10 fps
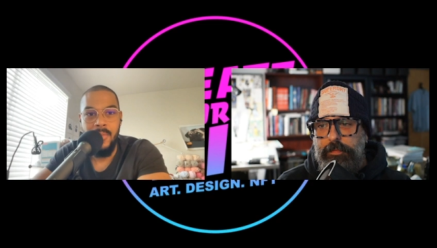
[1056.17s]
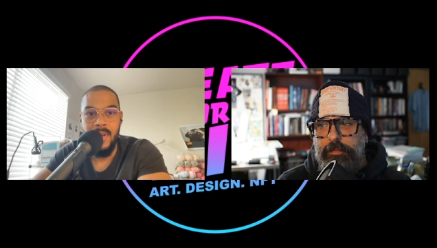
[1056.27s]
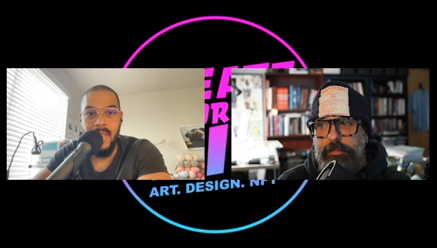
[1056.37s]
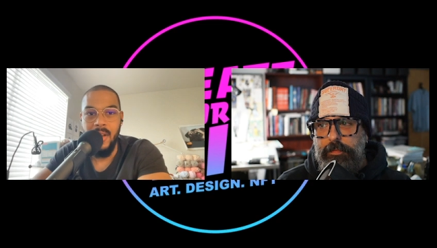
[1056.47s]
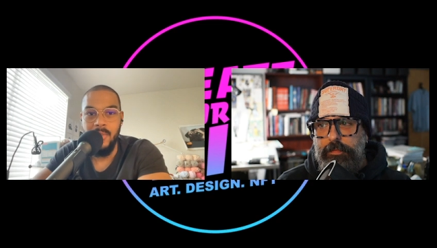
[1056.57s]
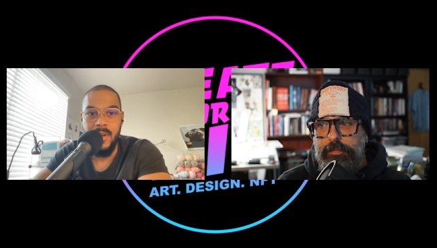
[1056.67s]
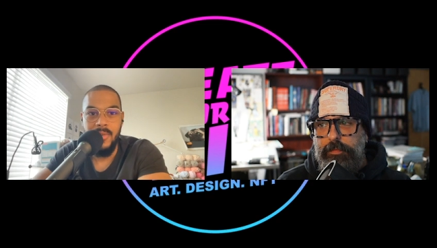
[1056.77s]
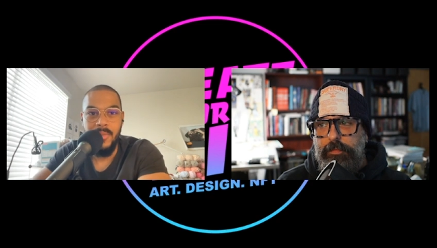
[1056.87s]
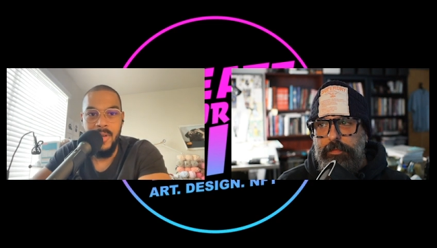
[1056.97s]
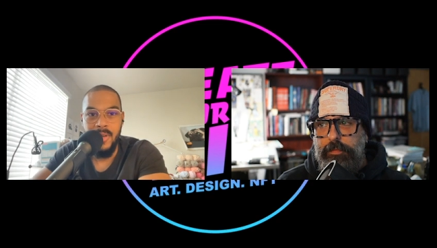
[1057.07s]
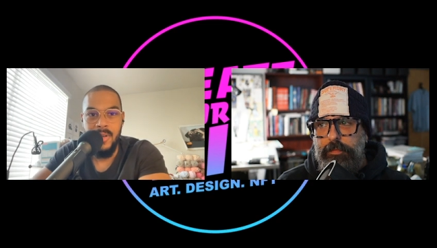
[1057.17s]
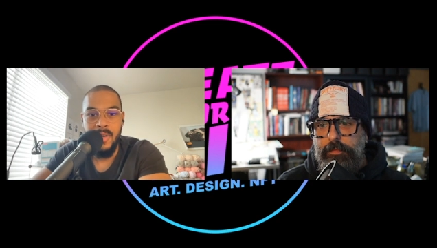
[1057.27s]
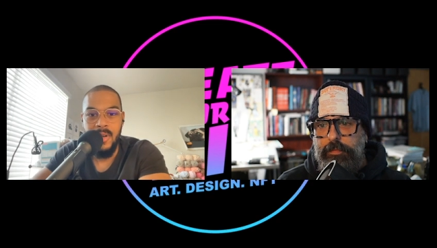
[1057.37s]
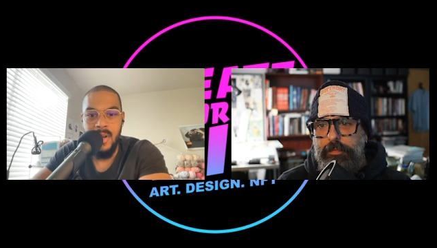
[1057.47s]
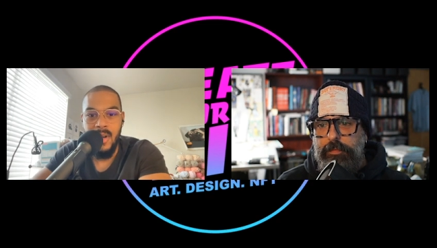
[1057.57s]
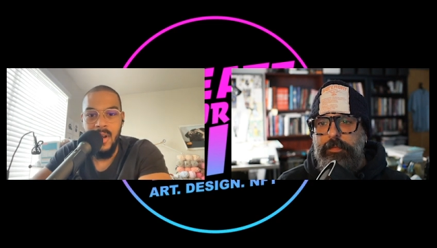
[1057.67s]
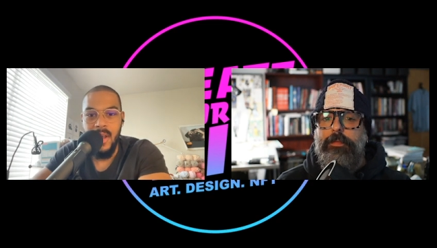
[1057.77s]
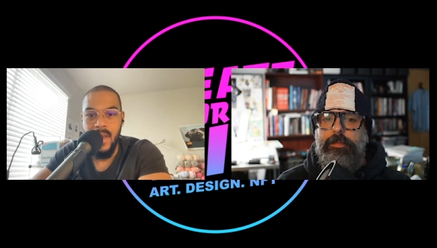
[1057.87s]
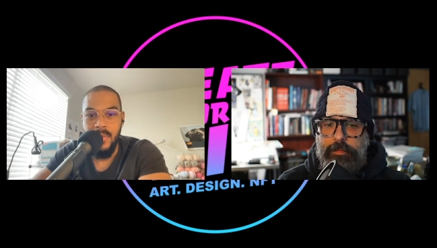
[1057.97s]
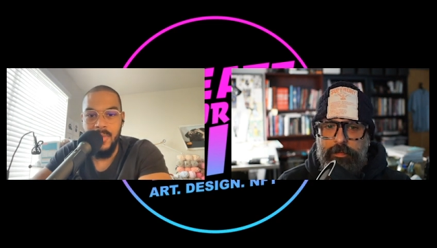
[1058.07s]
Speaker 1: when like Rick Remender
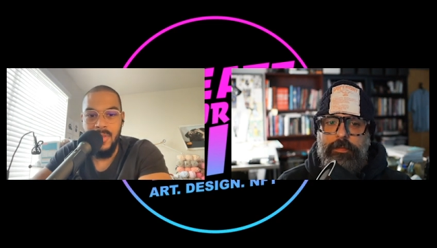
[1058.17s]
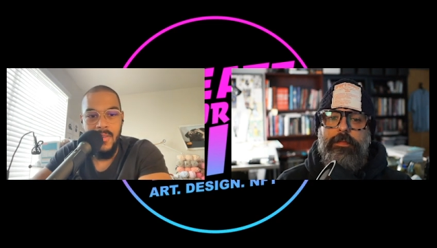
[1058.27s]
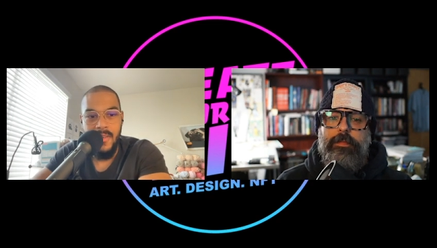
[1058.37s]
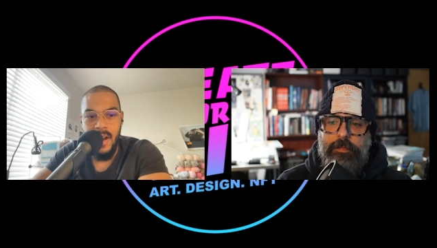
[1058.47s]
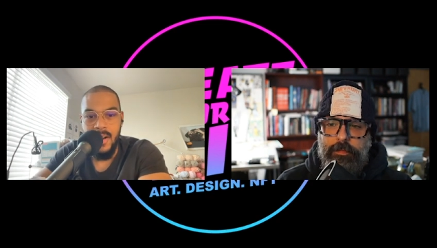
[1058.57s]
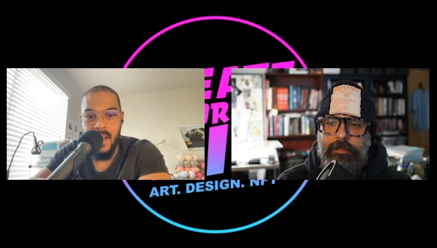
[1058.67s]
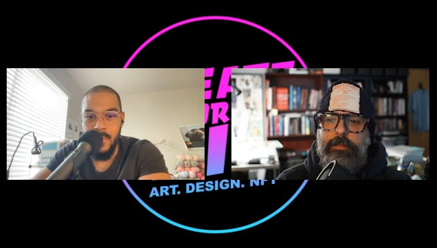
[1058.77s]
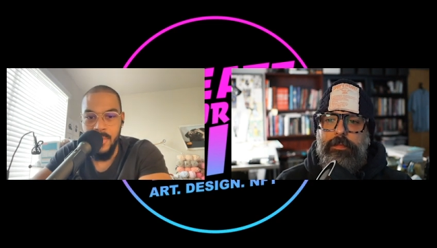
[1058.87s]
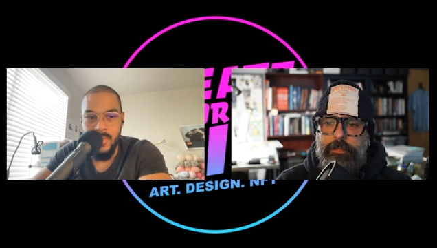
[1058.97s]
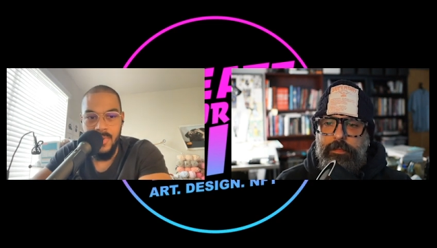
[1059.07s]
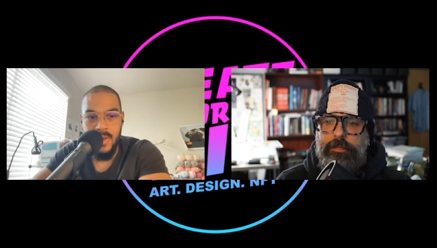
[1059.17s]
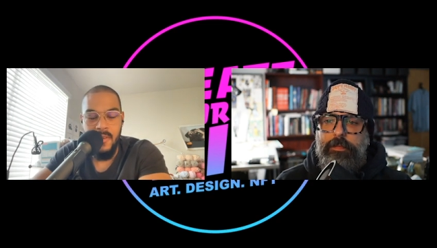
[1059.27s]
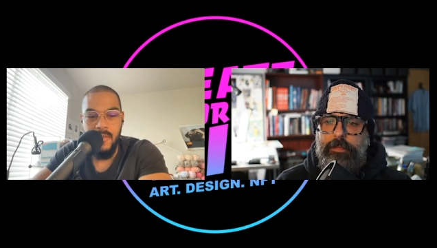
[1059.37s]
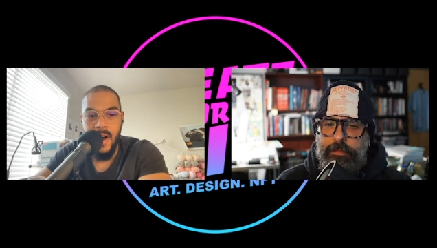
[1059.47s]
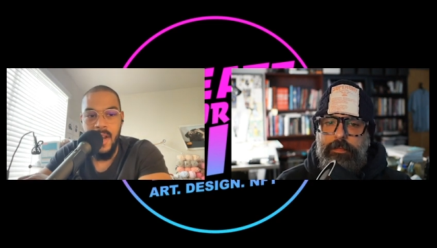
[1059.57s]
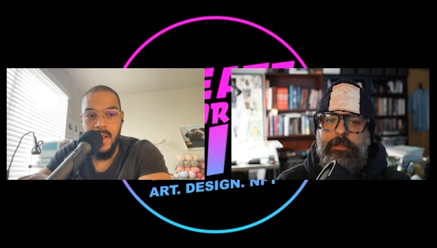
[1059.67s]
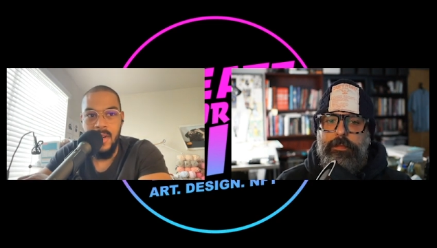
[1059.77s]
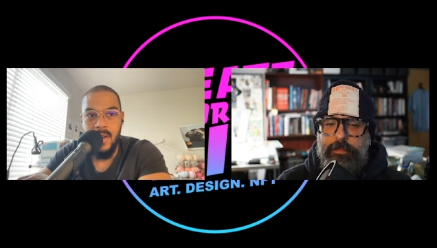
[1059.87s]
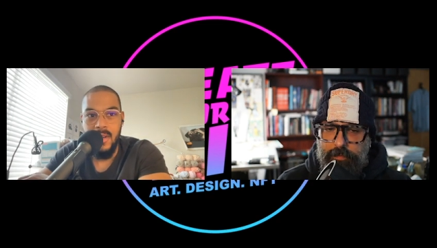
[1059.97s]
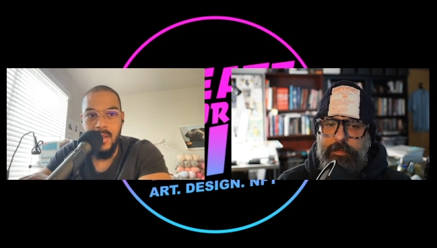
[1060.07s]
it was on fire, Image was on
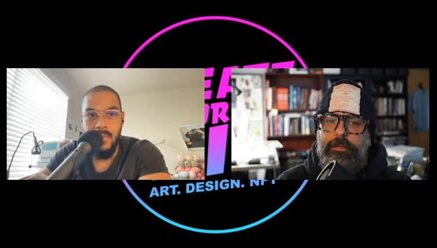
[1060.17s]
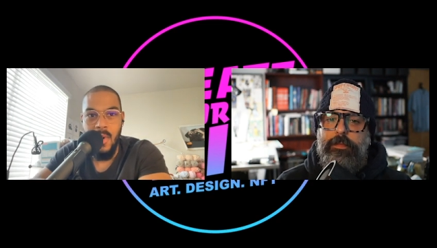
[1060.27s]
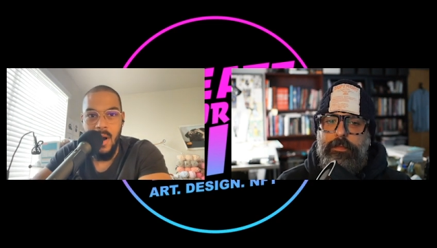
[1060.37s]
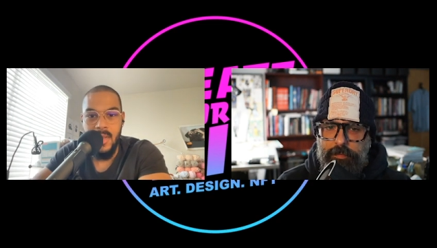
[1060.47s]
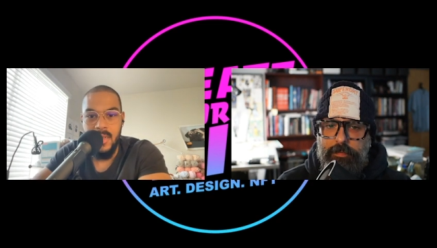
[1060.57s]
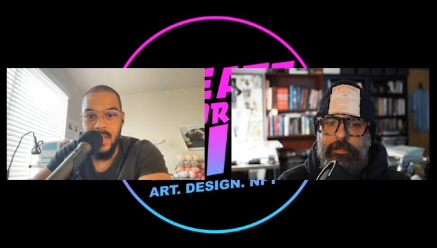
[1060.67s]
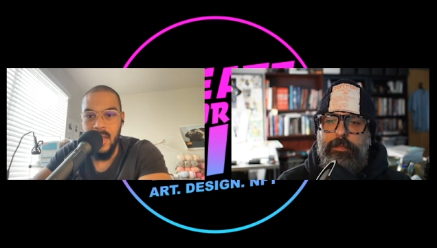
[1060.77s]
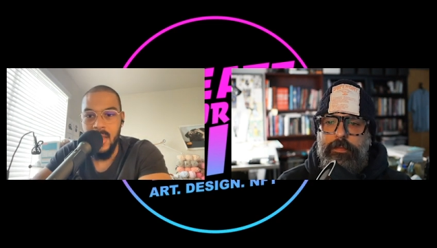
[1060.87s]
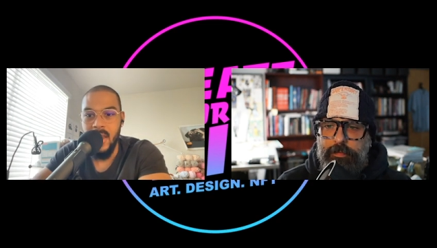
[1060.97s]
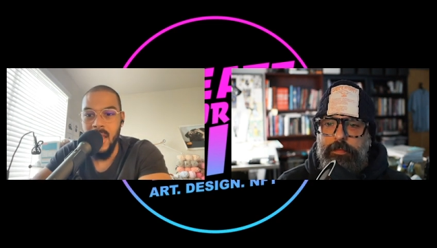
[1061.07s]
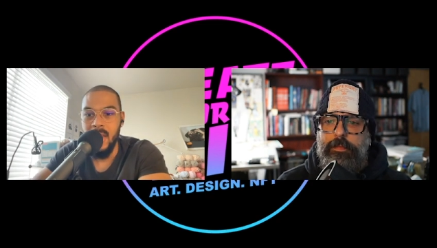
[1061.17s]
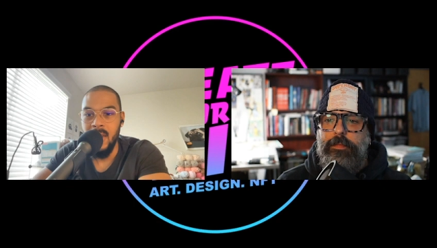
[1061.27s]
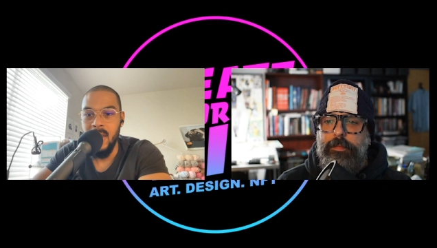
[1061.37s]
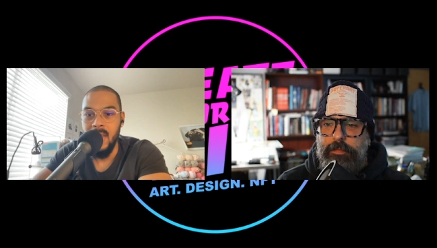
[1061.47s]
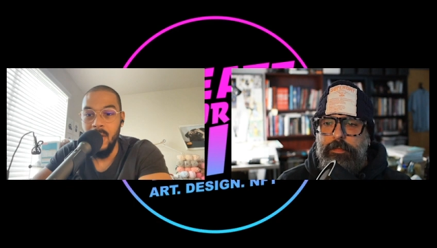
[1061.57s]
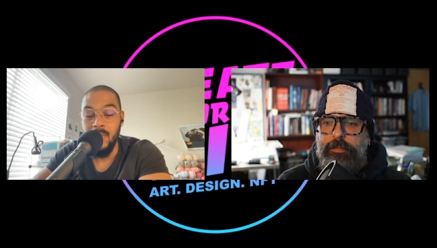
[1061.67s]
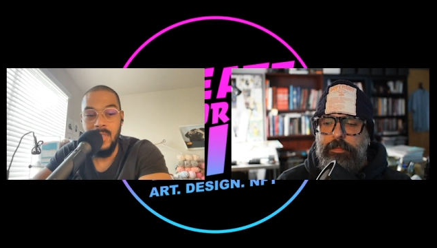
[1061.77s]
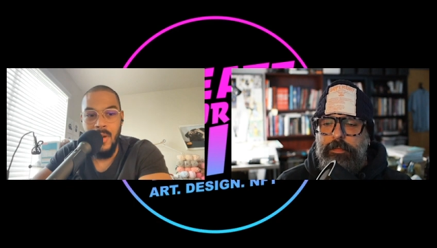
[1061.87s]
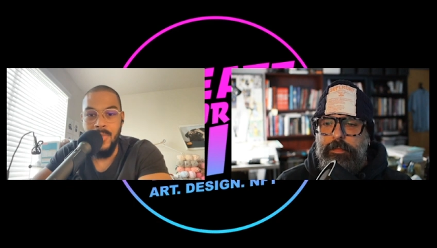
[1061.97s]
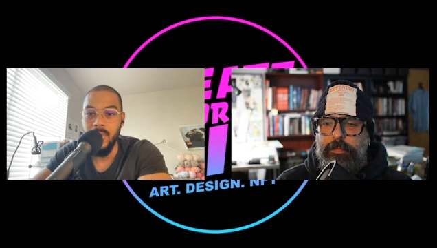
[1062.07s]
fire, Walking Dead, and there was
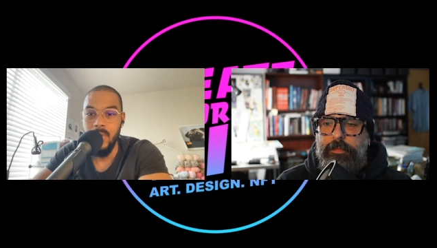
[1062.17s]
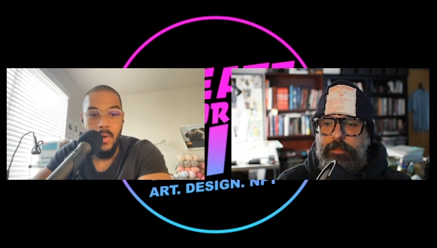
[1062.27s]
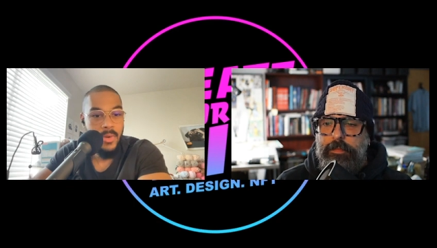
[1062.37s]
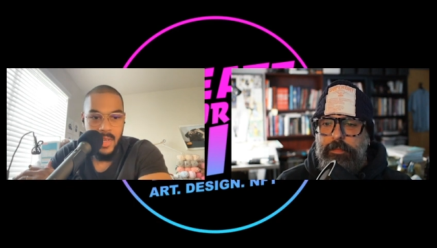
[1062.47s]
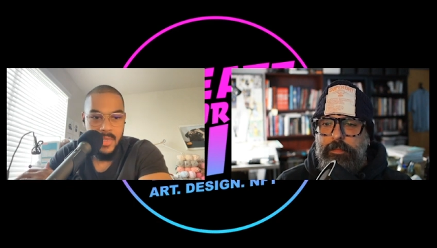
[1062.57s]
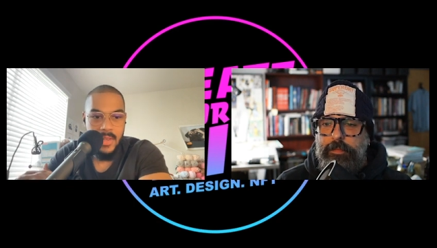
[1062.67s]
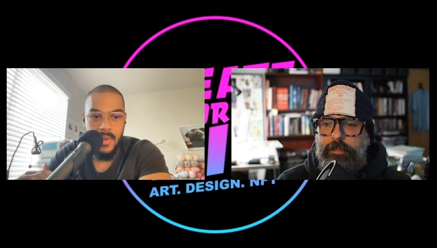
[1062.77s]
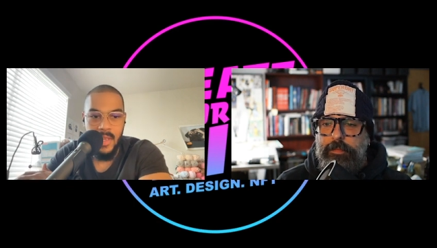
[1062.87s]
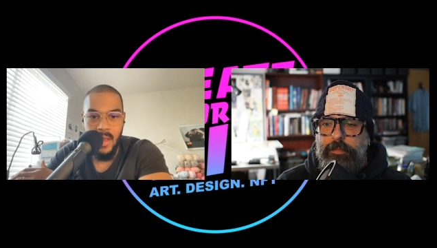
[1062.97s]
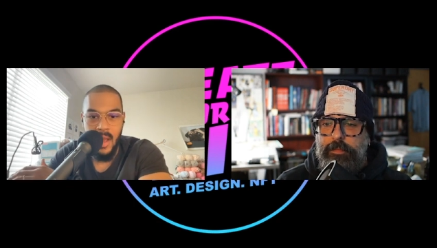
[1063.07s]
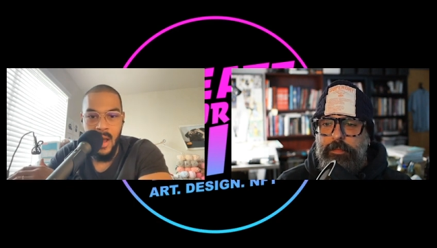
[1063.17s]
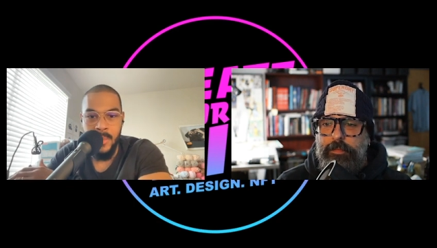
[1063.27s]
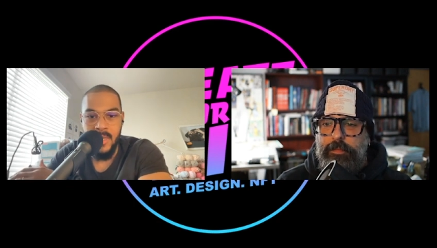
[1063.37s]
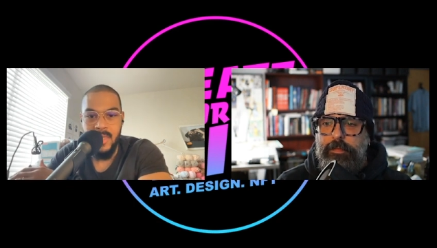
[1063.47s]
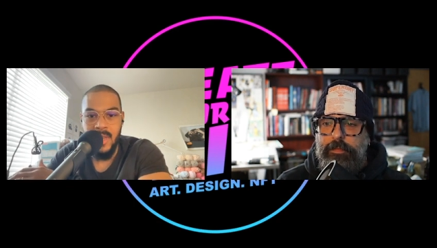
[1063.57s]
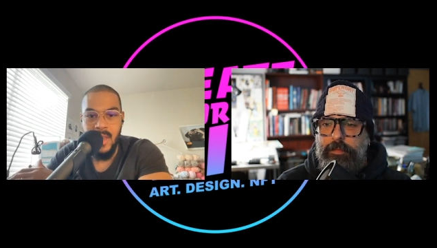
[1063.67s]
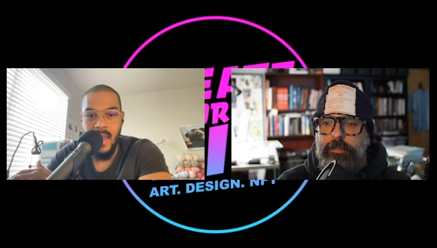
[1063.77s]
almost no negativity in comics.